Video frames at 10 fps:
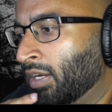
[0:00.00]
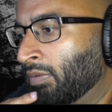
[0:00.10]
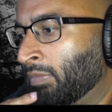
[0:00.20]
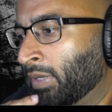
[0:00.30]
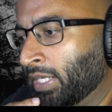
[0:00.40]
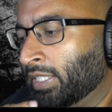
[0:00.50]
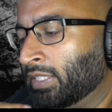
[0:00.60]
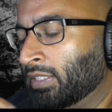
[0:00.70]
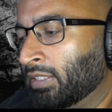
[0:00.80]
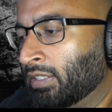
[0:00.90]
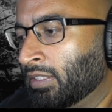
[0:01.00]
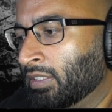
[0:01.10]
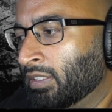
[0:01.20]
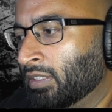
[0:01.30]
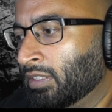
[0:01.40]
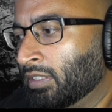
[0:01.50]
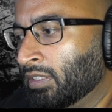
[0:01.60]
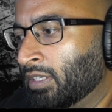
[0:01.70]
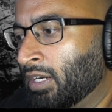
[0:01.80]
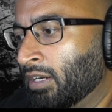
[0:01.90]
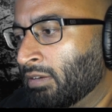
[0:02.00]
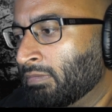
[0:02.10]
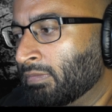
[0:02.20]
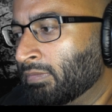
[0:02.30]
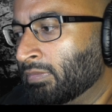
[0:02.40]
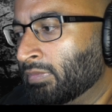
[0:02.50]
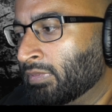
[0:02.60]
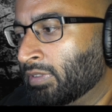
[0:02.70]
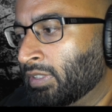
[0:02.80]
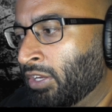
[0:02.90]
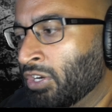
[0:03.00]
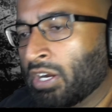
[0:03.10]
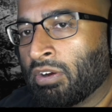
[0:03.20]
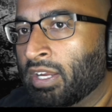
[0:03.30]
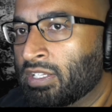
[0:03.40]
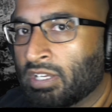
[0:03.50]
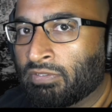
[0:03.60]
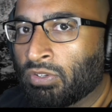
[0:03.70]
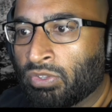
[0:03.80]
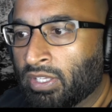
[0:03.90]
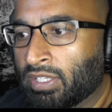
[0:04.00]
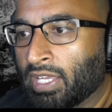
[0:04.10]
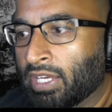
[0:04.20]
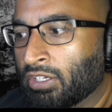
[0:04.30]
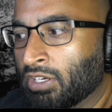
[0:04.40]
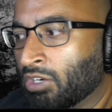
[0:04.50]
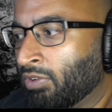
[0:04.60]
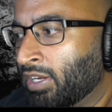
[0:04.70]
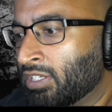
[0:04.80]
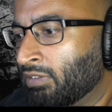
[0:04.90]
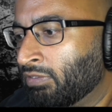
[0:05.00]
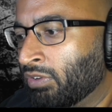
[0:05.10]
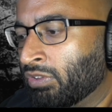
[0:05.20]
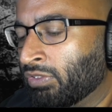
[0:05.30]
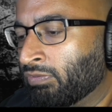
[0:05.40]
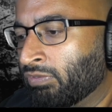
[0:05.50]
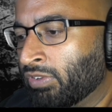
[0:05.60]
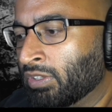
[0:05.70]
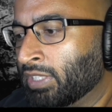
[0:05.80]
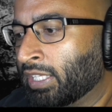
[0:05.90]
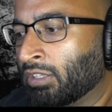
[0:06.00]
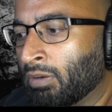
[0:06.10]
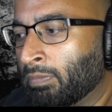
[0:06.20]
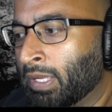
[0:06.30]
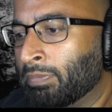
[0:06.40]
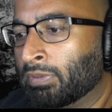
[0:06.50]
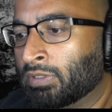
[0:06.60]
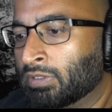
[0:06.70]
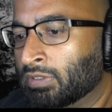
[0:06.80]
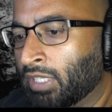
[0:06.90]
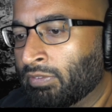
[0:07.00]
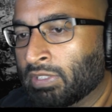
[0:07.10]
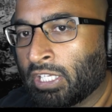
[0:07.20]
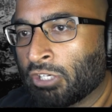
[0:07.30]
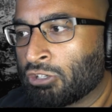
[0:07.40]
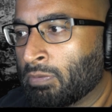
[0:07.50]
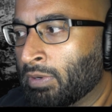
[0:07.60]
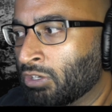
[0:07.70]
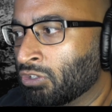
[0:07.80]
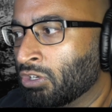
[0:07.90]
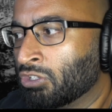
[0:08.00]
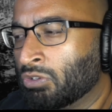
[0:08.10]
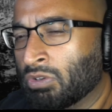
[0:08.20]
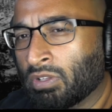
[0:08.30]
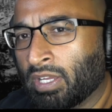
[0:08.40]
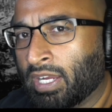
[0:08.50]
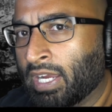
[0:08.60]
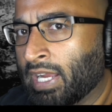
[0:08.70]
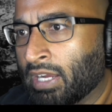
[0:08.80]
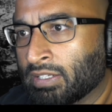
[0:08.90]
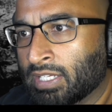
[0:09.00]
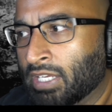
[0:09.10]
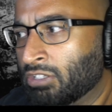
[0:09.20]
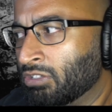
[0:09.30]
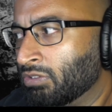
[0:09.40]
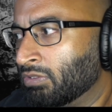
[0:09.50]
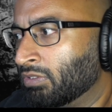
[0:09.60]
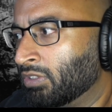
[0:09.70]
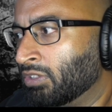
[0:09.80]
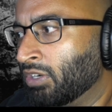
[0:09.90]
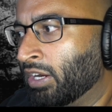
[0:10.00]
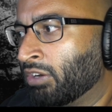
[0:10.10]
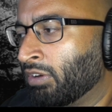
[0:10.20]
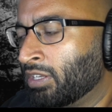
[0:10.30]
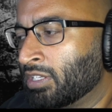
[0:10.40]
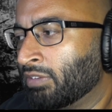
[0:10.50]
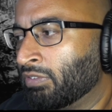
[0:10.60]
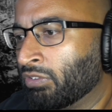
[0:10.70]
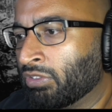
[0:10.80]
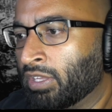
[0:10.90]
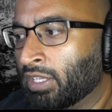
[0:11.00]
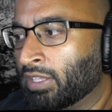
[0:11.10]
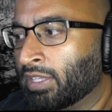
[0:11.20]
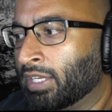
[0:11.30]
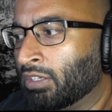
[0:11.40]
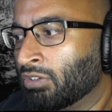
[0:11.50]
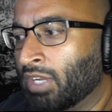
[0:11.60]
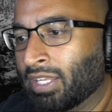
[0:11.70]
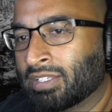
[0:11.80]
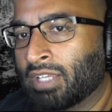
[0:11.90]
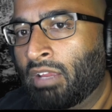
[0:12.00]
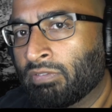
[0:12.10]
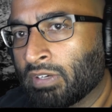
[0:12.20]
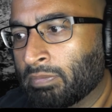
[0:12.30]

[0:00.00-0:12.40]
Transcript: But um, you're not crazy if you think that. You're not crazy if you feel like there are people, even leadership in your church, who are like kind of out to get you. You're not crazy if you think that you're not safe in a